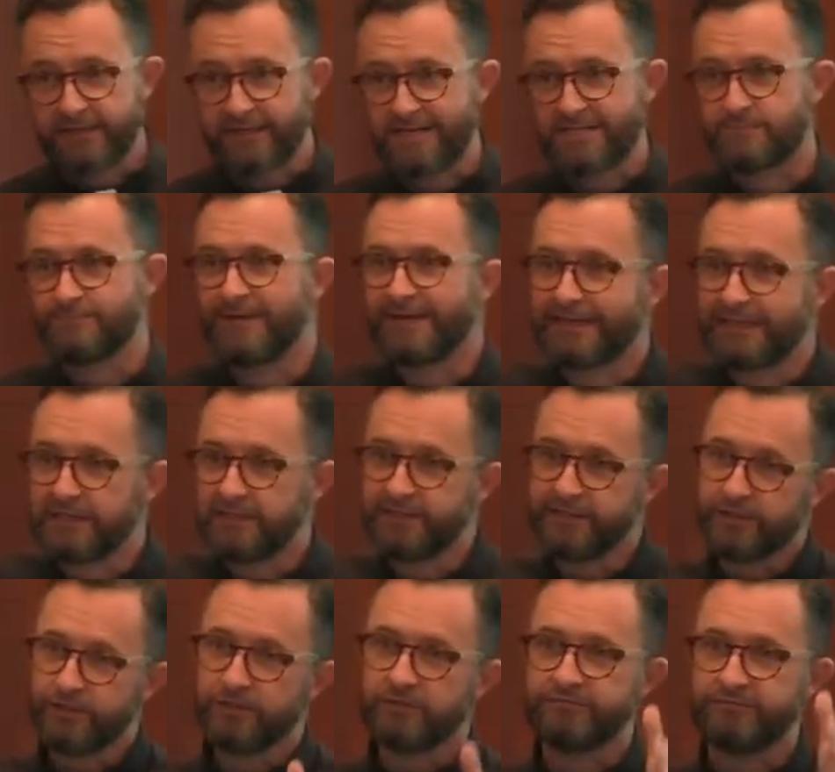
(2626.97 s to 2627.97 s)
has been
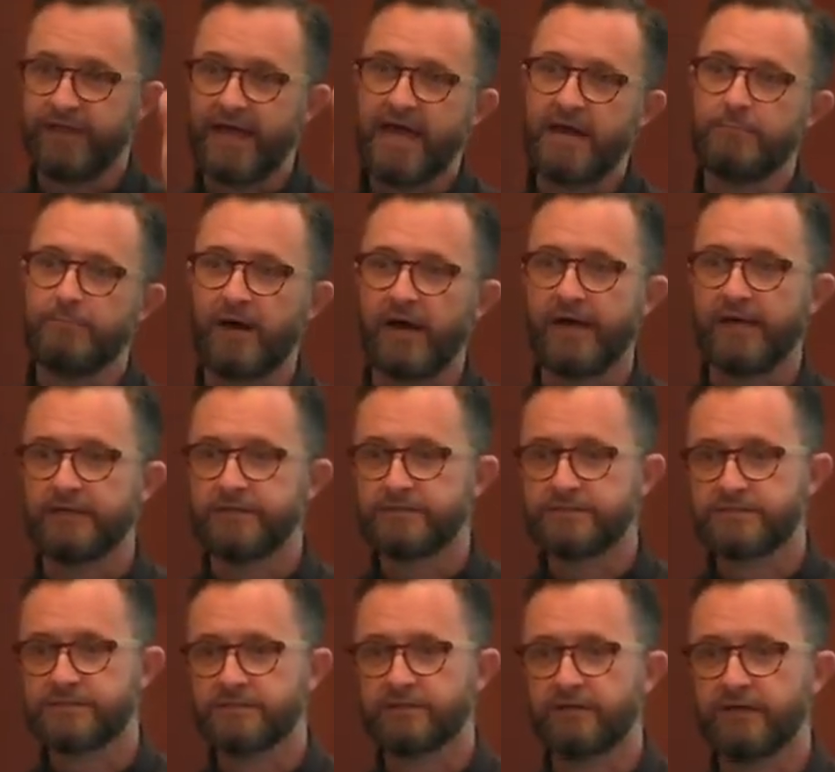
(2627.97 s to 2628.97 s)
cleared of
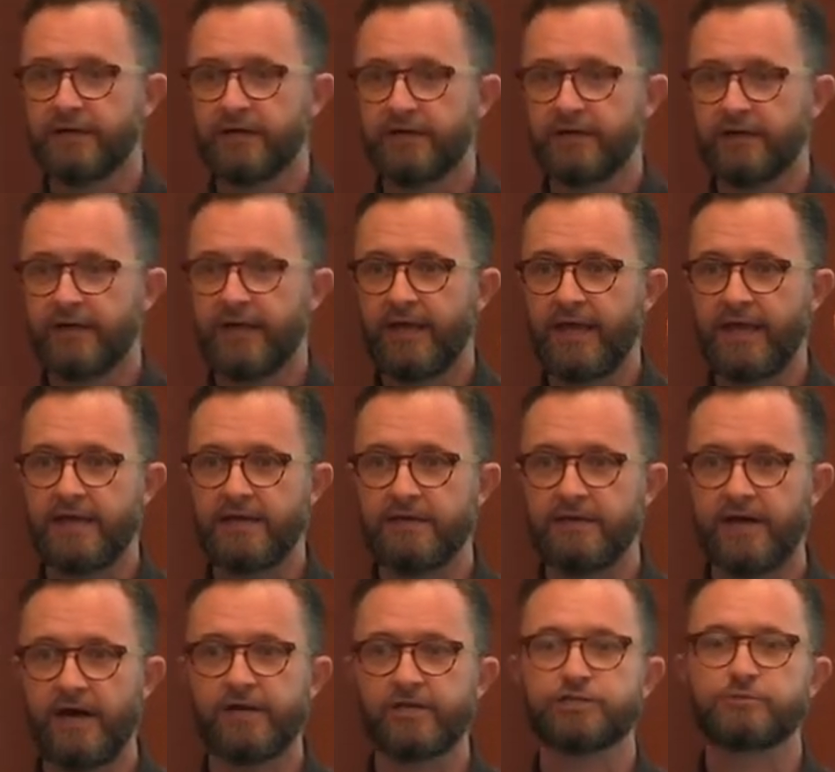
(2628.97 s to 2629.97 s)
landmines uh,
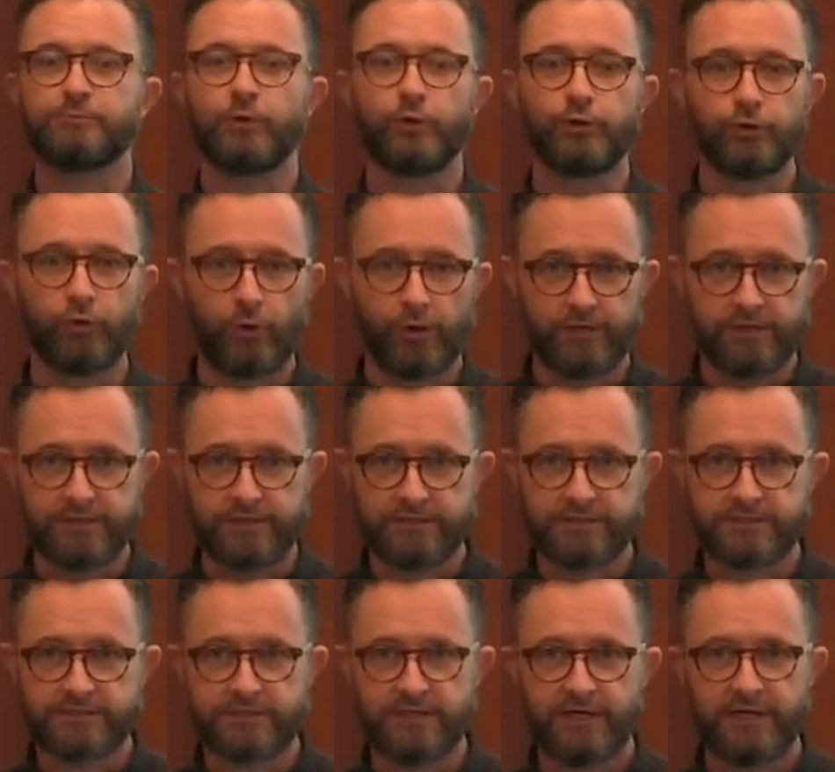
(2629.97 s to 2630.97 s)
and unexploded
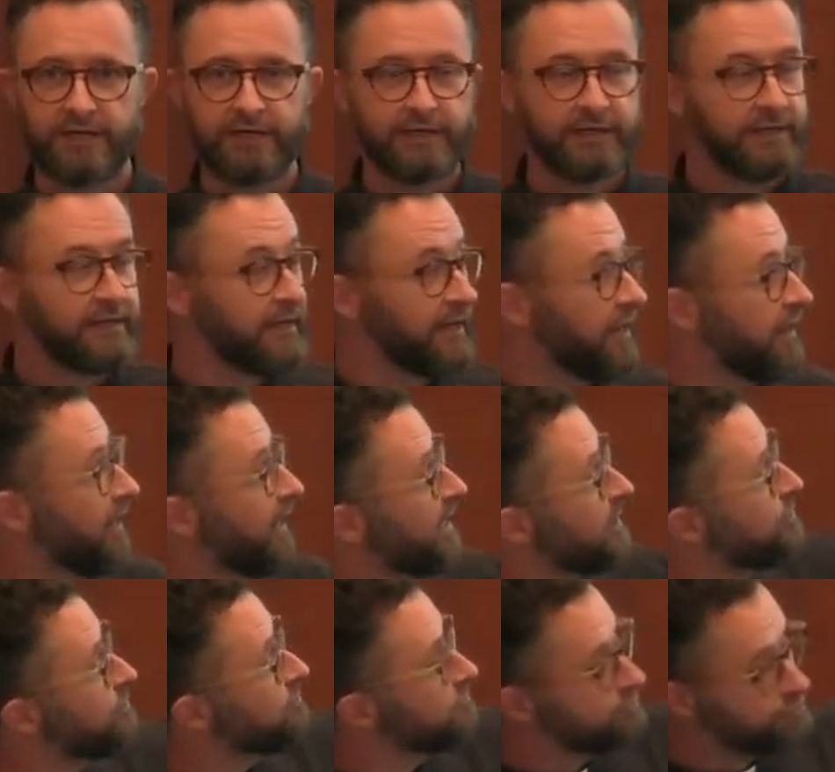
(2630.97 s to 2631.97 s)
ordnance. Uh,
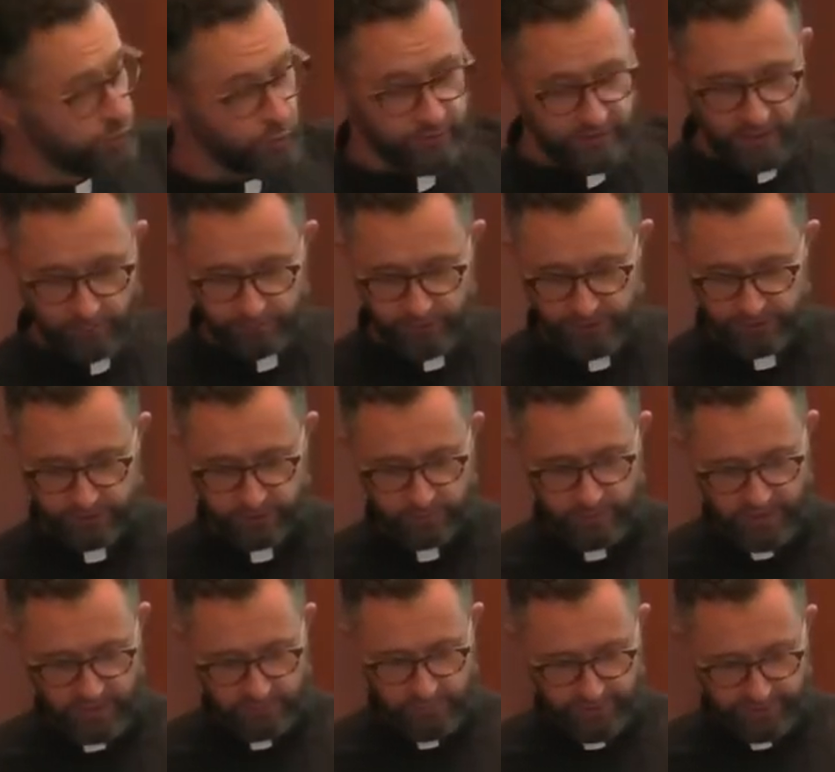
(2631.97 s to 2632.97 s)
I took that picture
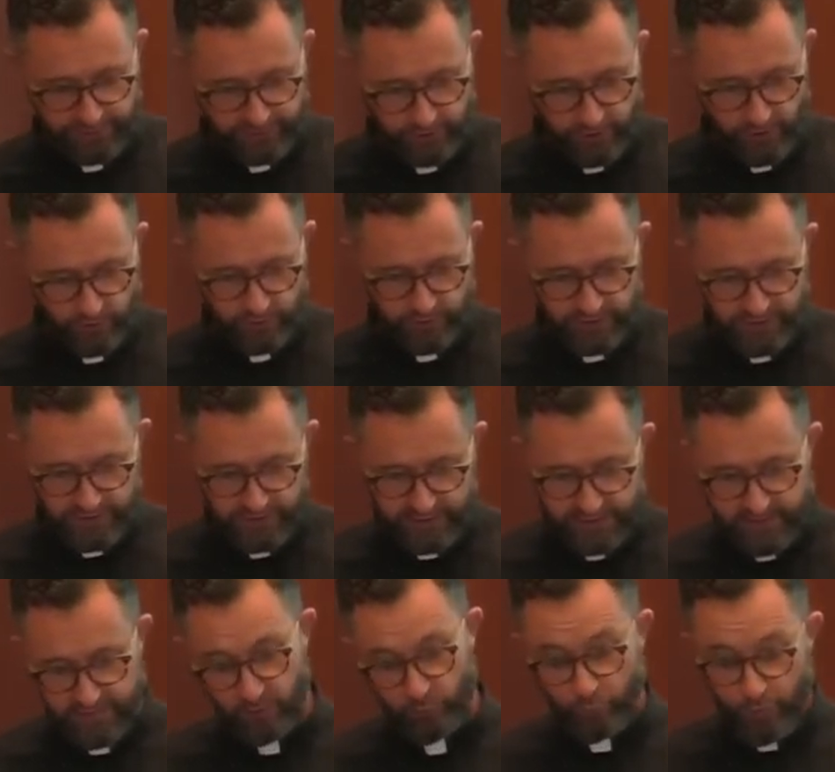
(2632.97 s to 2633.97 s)
about a month ago.
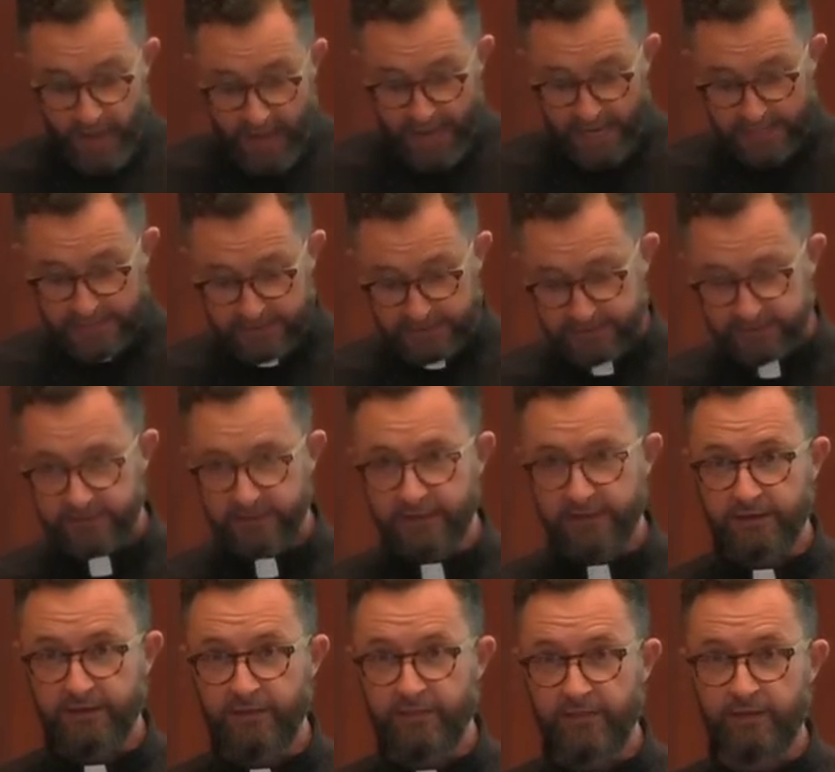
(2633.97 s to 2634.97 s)
The red,
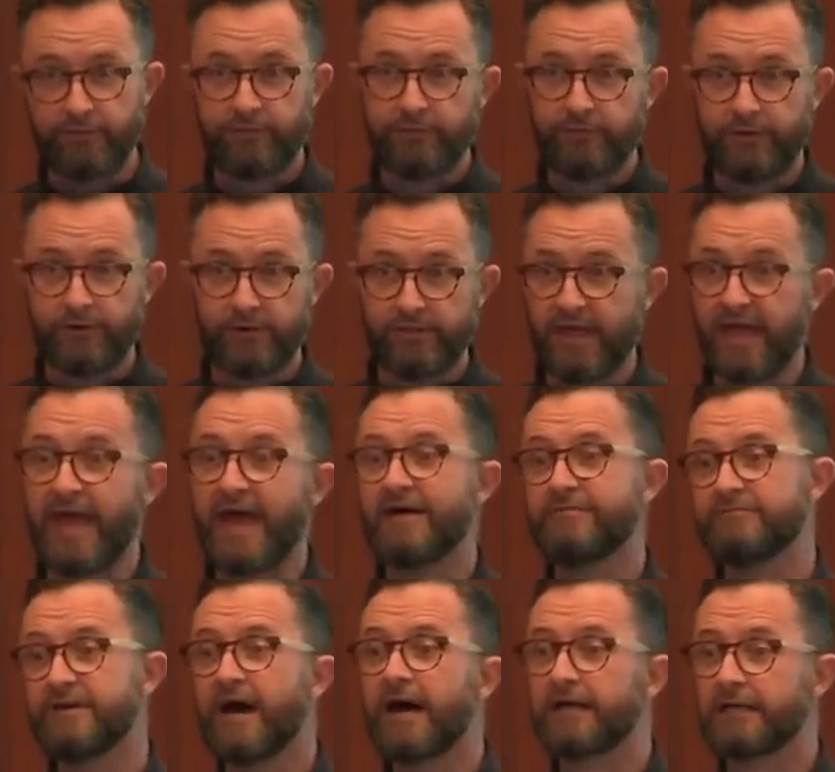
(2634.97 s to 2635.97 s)
uh, the, they
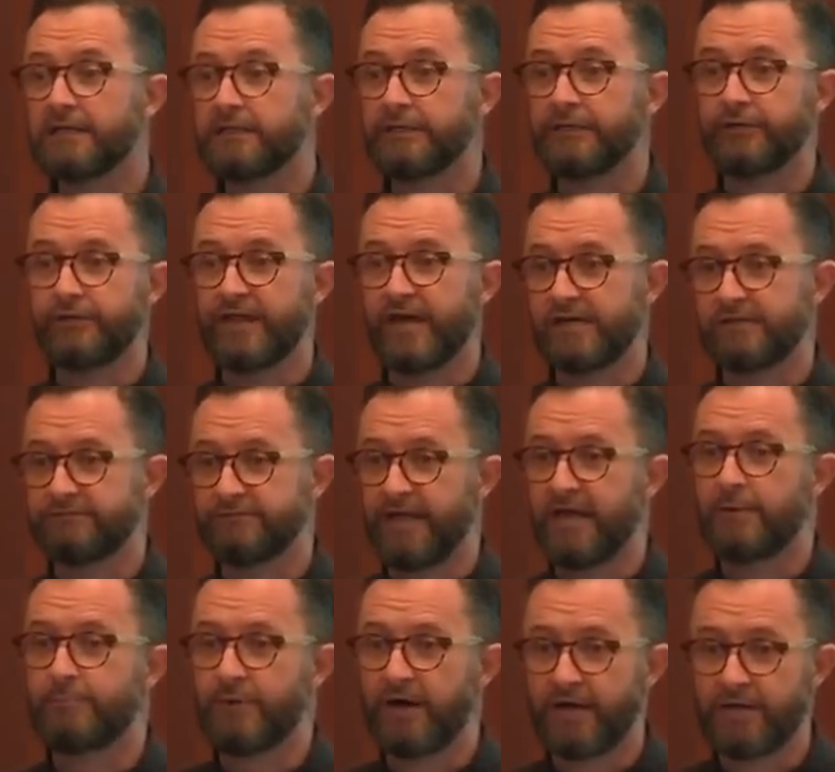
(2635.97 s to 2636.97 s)
have not cleared that of
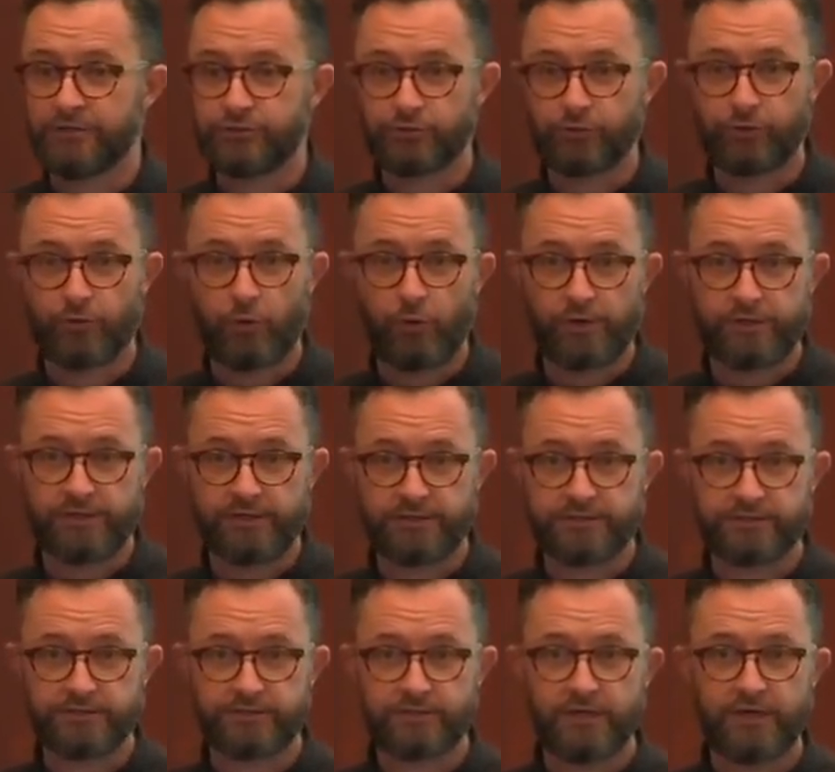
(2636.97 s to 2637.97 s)
landmines or
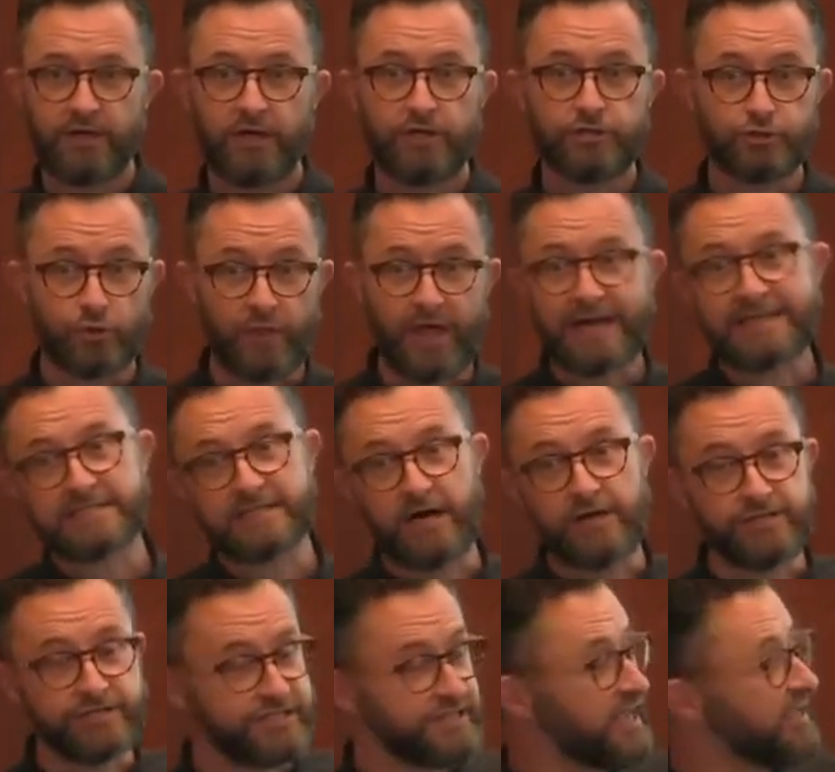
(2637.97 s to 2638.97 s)
ordnance. So that's
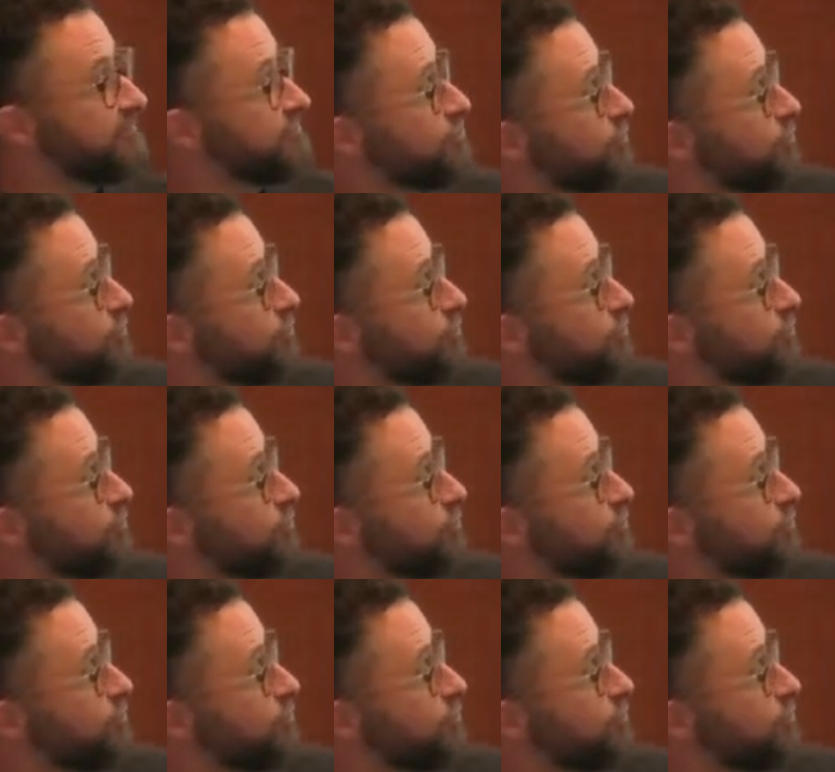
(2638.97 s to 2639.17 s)
unsafe.